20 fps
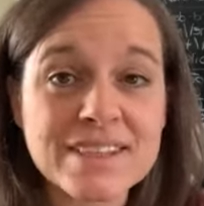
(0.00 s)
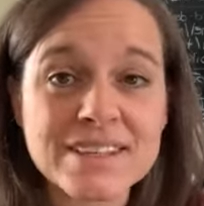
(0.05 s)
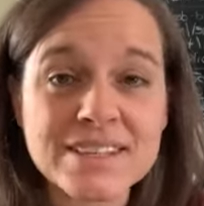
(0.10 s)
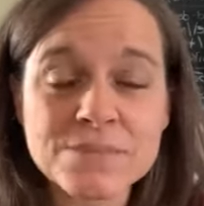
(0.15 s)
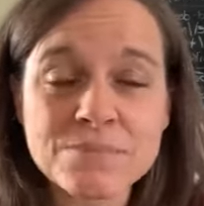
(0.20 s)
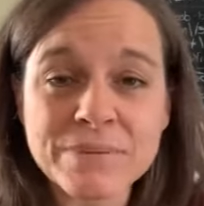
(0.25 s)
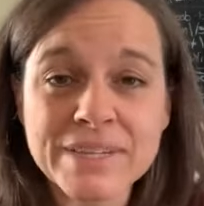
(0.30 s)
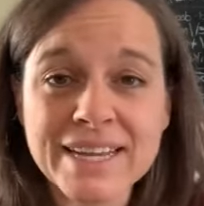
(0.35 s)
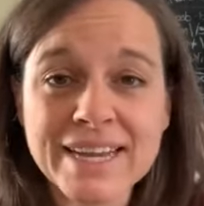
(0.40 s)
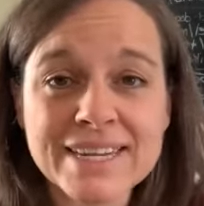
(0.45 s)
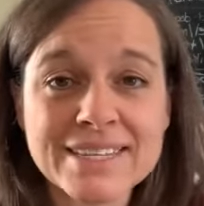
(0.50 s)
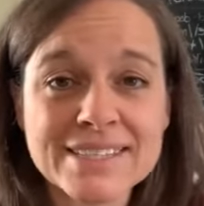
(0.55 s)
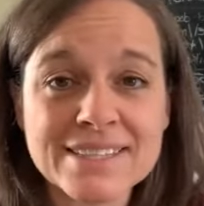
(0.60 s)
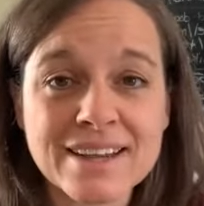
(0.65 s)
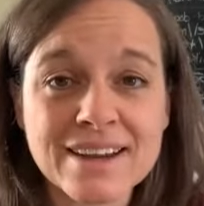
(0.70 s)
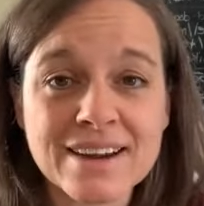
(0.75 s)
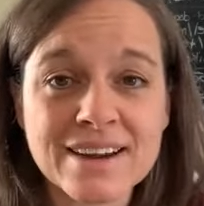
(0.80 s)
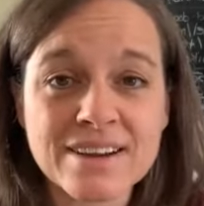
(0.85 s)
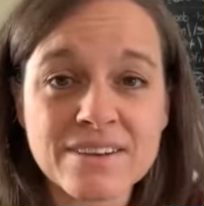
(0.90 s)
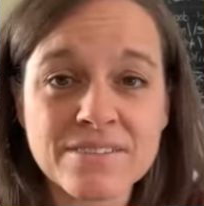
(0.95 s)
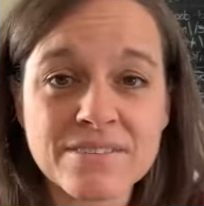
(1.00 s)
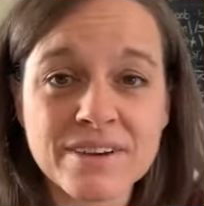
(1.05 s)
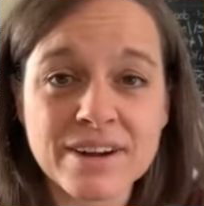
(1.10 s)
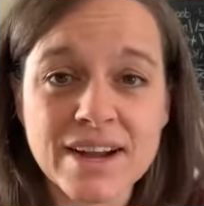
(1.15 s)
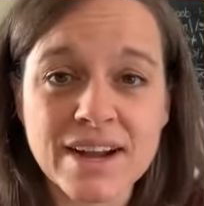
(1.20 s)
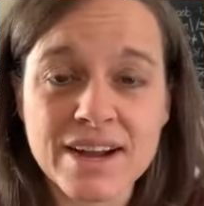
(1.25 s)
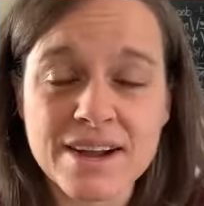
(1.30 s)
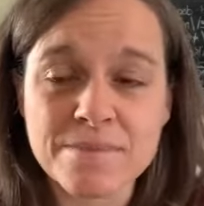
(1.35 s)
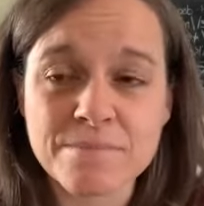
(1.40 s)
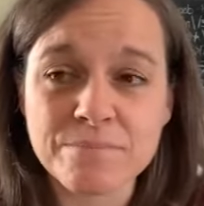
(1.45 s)
this place of
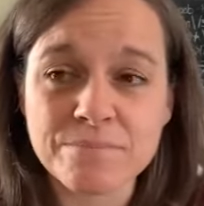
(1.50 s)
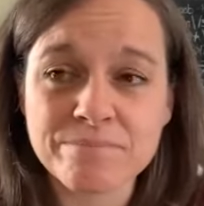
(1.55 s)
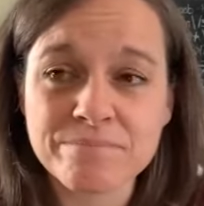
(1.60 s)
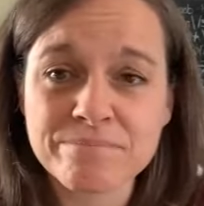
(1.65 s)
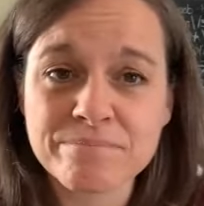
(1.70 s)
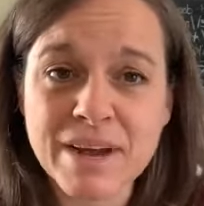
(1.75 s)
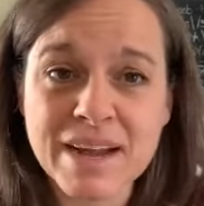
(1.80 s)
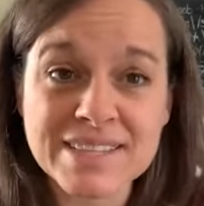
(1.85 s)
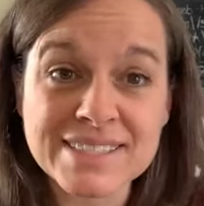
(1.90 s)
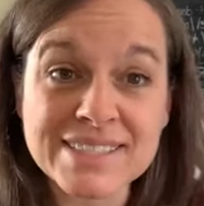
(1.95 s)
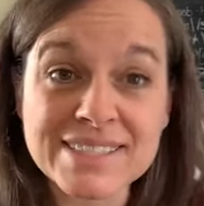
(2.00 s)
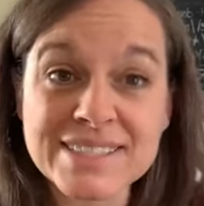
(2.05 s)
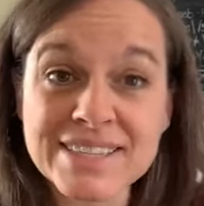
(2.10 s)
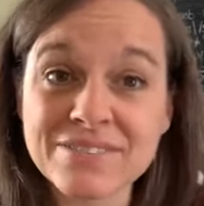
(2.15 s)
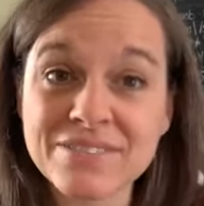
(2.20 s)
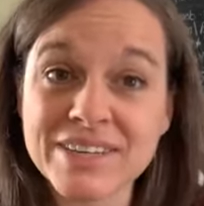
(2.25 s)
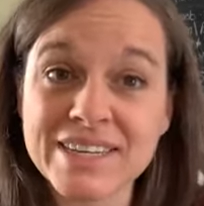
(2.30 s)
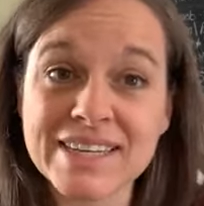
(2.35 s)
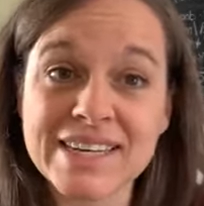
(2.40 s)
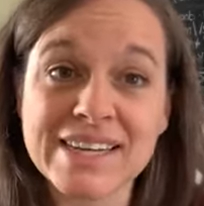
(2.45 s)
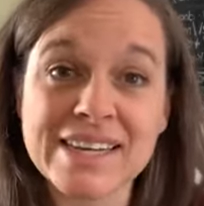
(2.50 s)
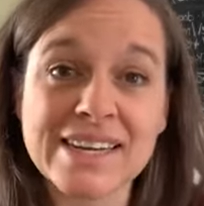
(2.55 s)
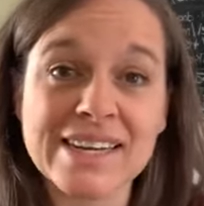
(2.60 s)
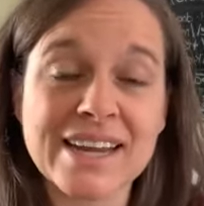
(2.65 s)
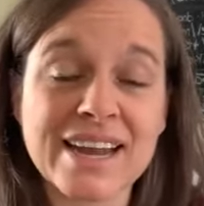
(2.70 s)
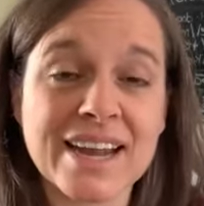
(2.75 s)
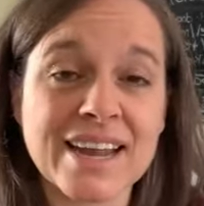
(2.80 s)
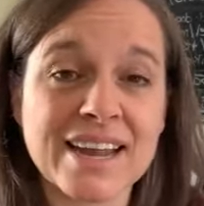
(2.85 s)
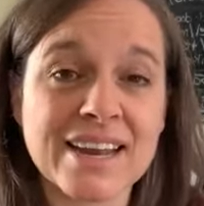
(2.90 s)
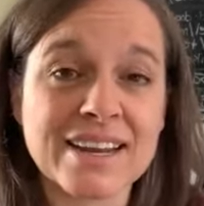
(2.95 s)
um,
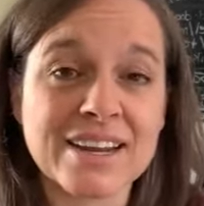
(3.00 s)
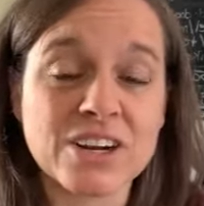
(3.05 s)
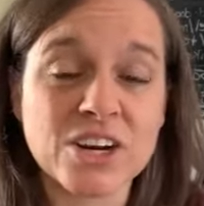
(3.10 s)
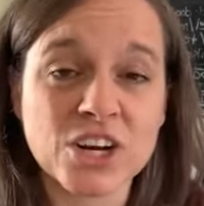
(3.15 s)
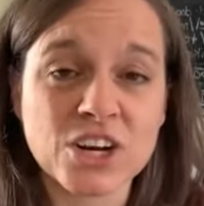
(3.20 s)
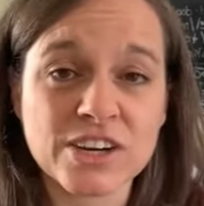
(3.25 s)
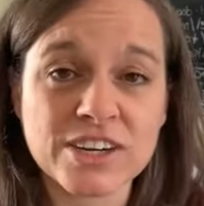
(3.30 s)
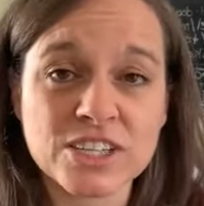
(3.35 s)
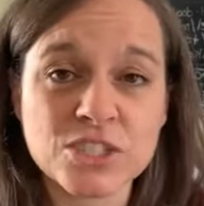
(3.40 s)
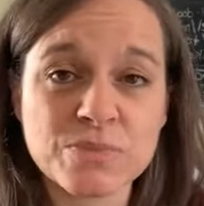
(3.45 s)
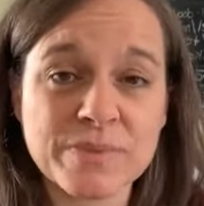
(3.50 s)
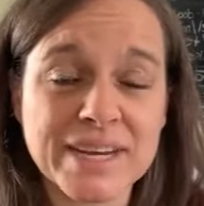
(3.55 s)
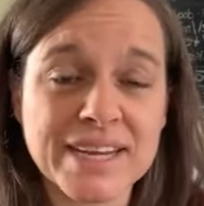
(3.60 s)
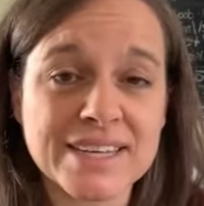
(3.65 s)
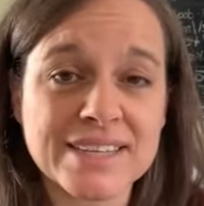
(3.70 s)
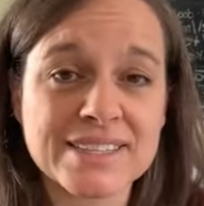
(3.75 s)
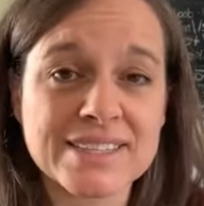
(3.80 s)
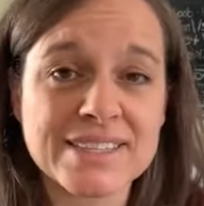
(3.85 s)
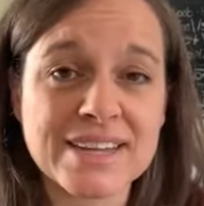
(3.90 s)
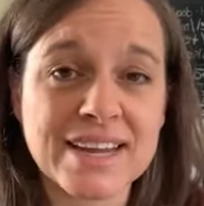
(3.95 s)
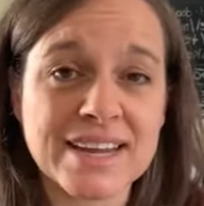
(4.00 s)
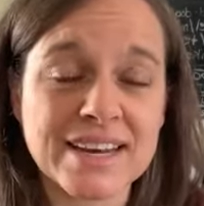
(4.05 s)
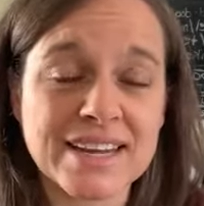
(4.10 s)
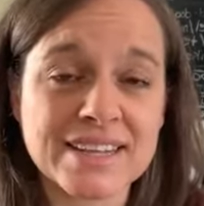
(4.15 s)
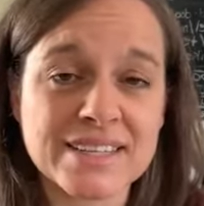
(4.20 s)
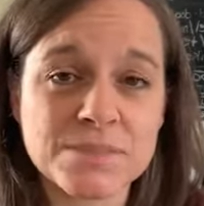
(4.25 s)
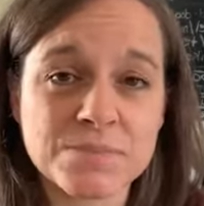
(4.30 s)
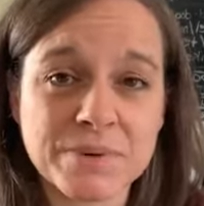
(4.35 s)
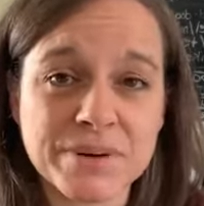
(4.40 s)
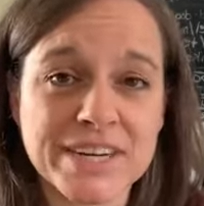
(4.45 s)
positivity and encouragement and
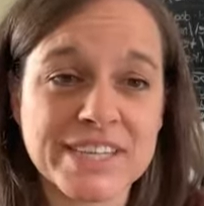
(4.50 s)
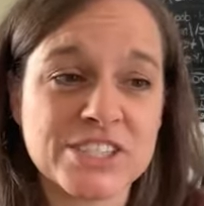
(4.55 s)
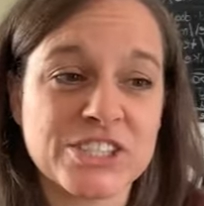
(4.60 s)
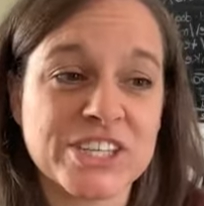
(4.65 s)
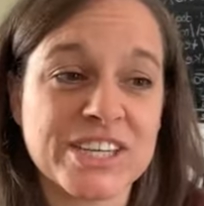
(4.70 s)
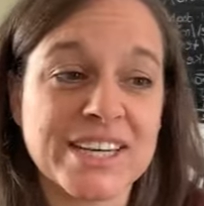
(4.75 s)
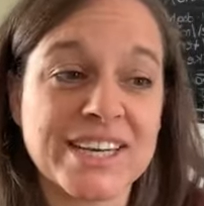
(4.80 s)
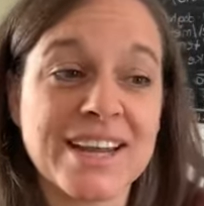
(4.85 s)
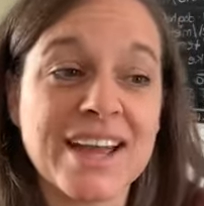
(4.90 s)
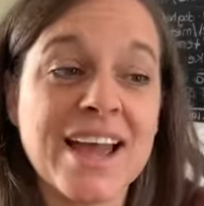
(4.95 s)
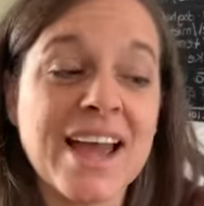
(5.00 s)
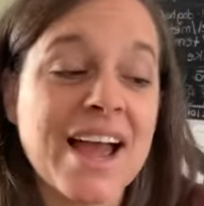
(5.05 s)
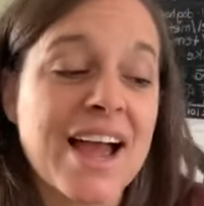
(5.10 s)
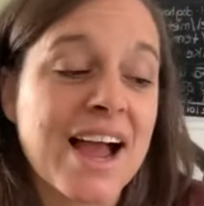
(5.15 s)
inspiration.